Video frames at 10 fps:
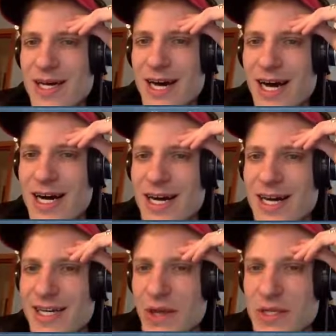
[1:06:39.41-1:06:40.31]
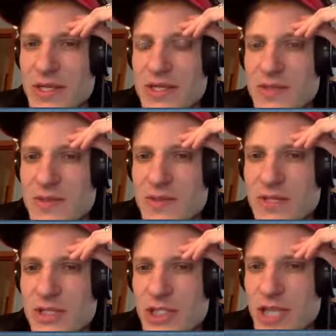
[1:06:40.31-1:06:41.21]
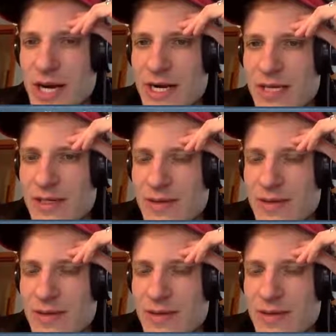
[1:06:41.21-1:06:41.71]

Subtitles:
Colorless or generic